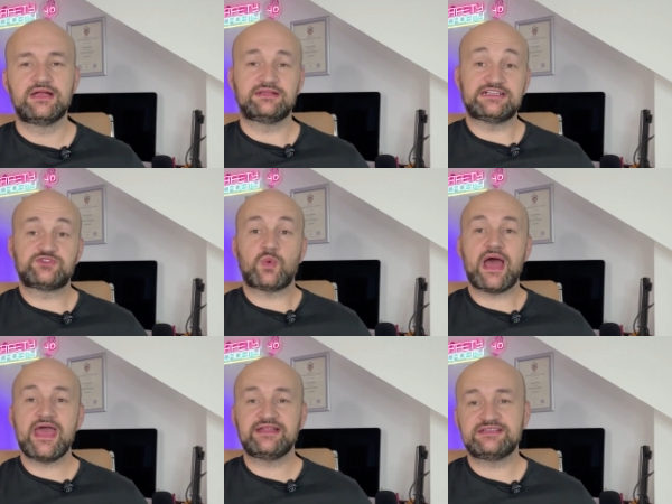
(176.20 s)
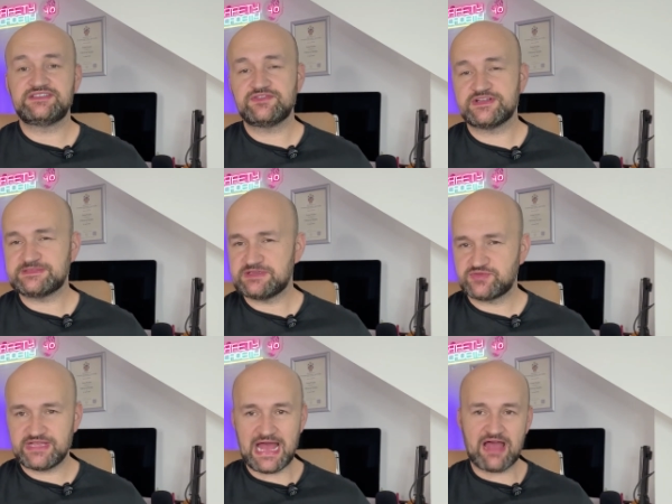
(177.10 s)
That's why the difference
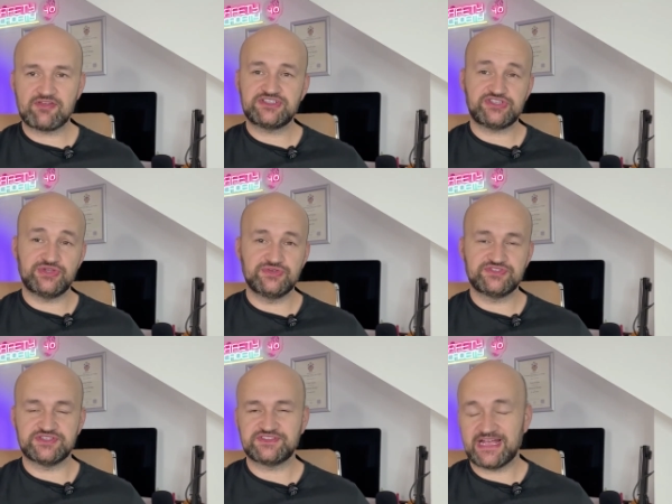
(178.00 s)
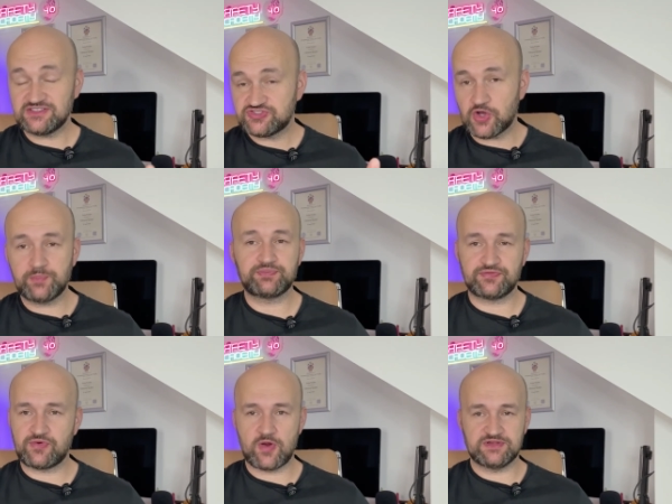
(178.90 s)
between average users and top
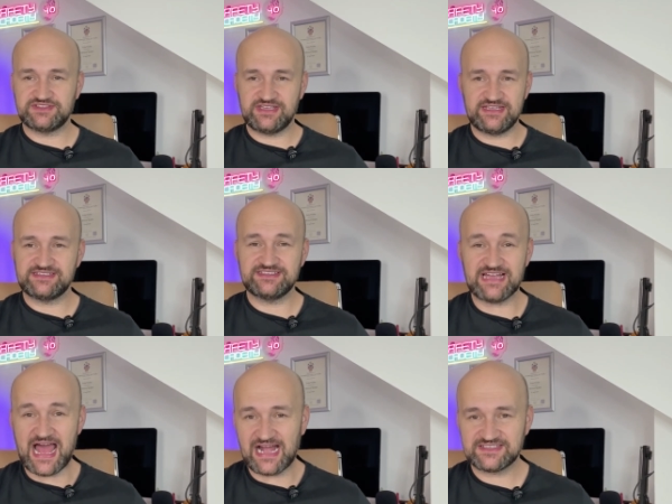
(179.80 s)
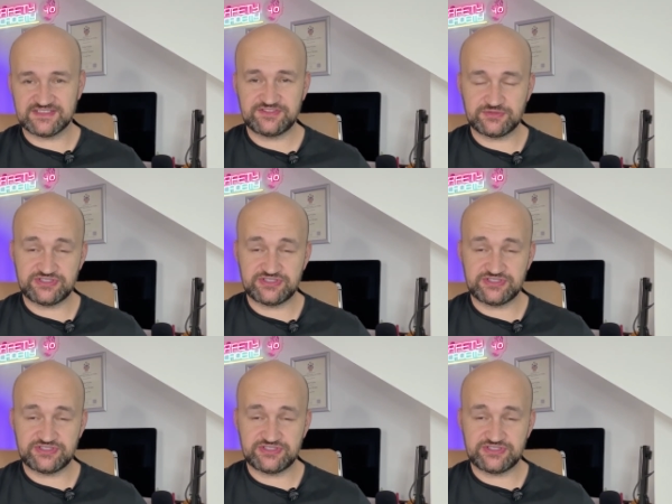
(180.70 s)
performers isn't access to